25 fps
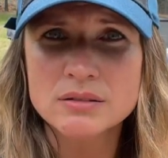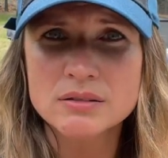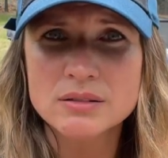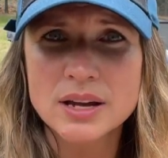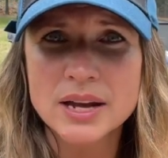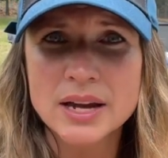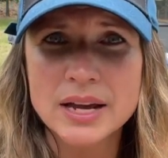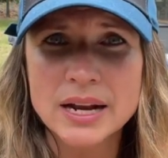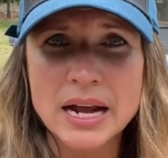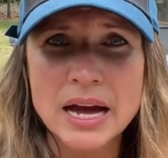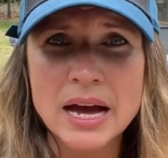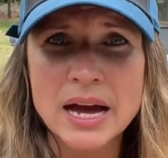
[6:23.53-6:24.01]

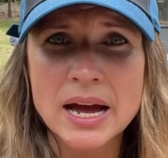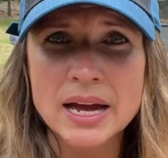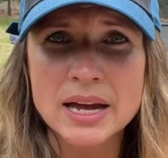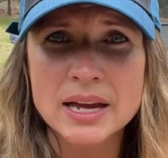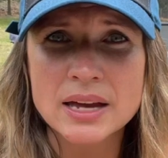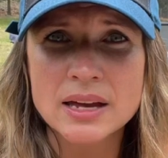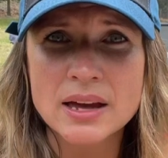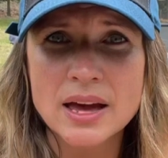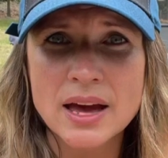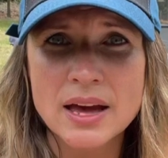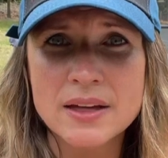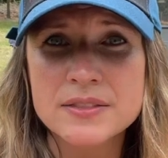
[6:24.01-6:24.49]
and
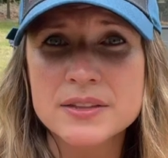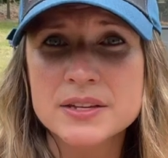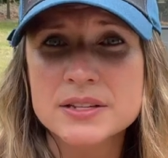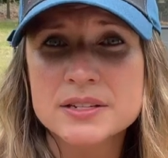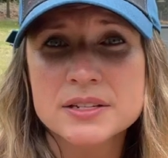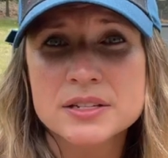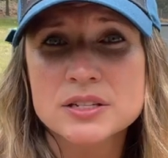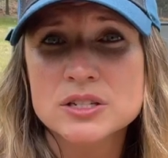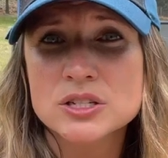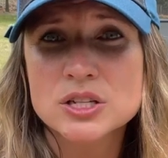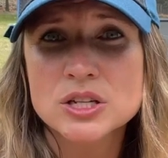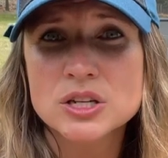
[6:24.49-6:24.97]
I had this
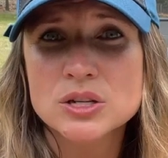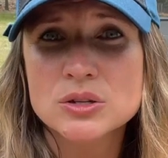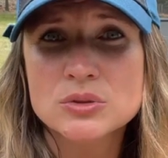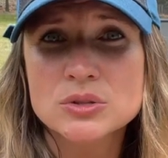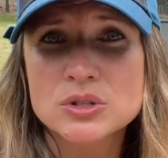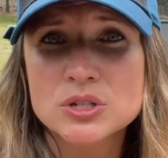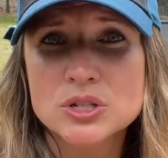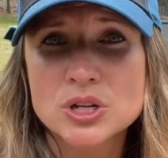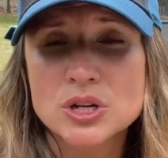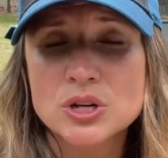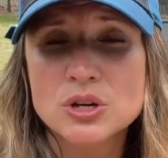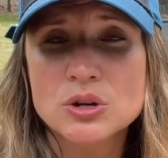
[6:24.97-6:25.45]

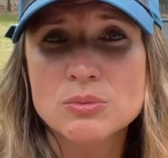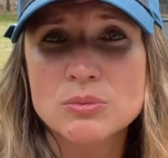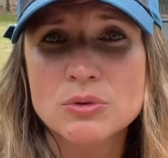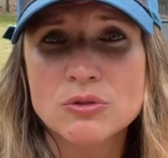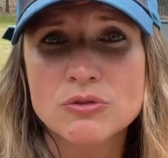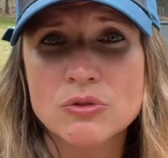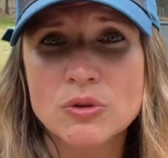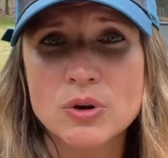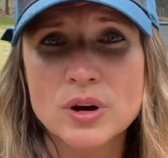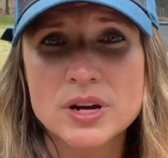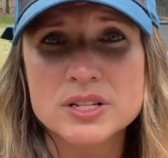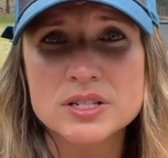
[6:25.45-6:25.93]
excuse too
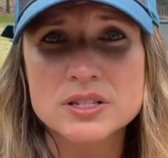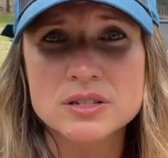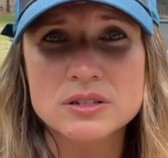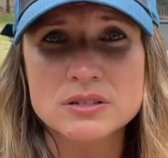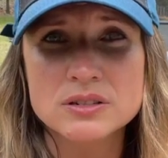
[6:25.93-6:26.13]
before I